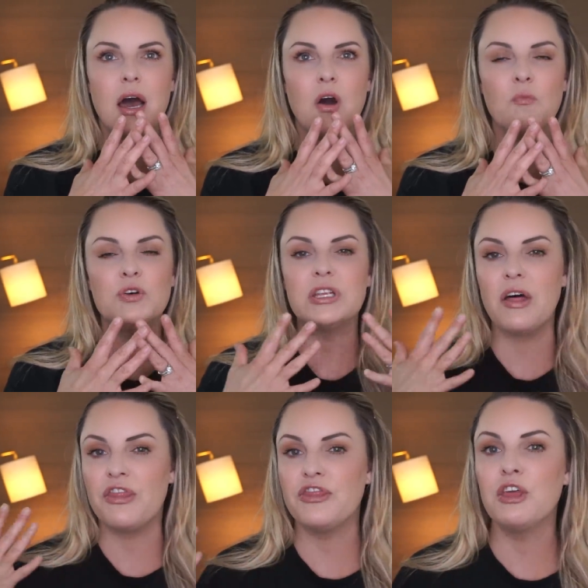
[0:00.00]
almost
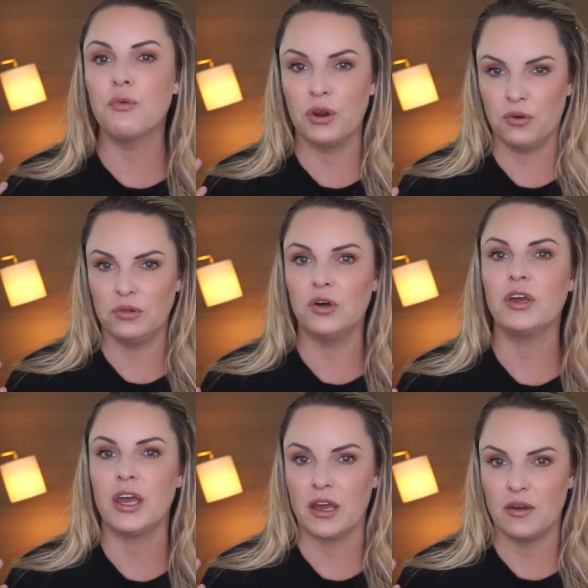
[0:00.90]
ethereal
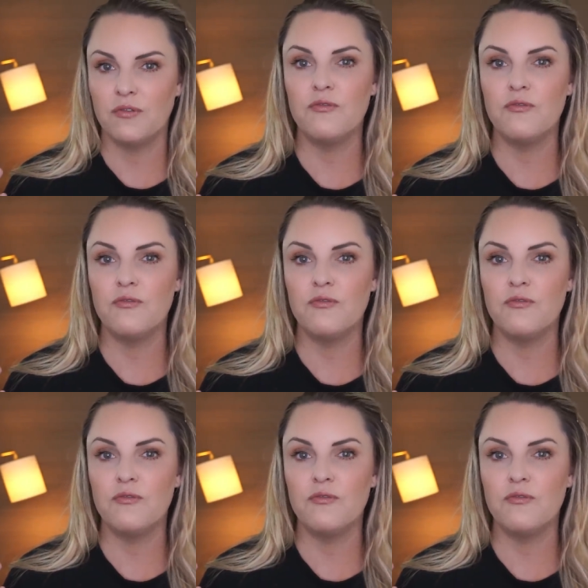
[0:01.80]
looking